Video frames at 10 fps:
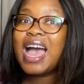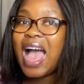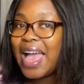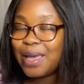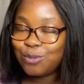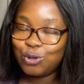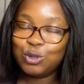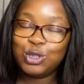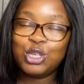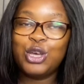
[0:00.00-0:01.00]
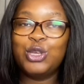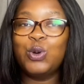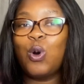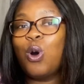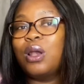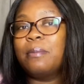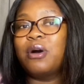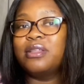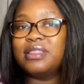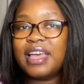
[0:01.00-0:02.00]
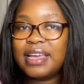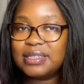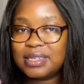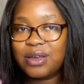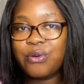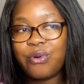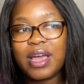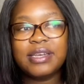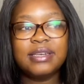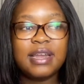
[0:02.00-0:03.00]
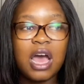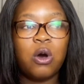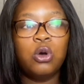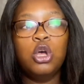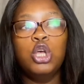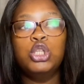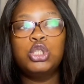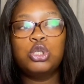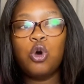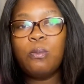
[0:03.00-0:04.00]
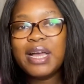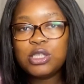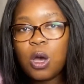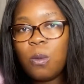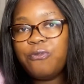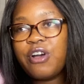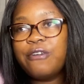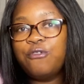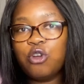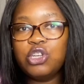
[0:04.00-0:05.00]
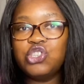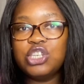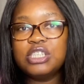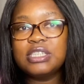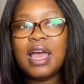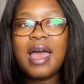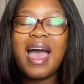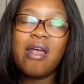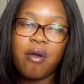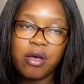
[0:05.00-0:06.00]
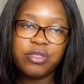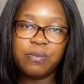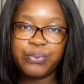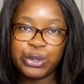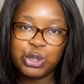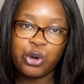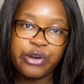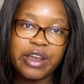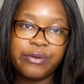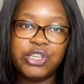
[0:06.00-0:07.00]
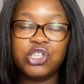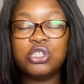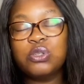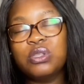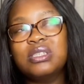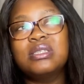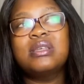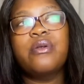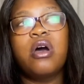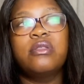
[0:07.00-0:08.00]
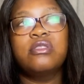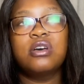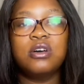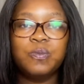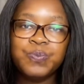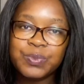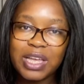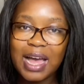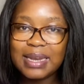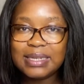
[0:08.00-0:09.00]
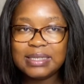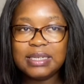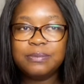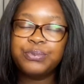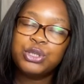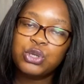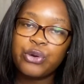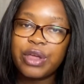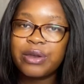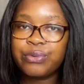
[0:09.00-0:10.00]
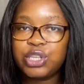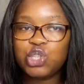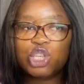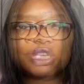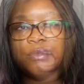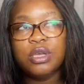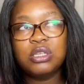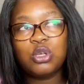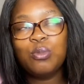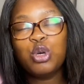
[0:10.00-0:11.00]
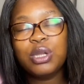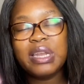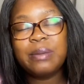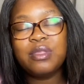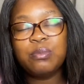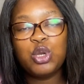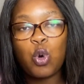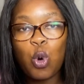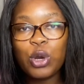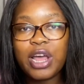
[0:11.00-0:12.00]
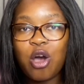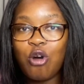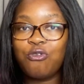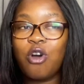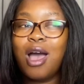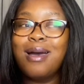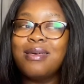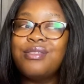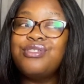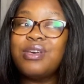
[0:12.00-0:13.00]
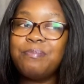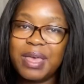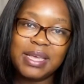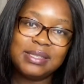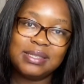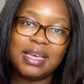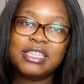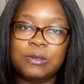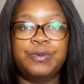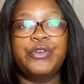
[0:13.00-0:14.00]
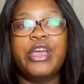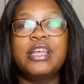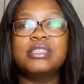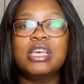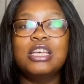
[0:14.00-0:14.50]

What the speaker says: I am going to tell you all about that right now. So my top 5 lodges around the Pretoria region. So this is around the Cullinan Pretoria region. So I'm gonna name them in order of the best experience.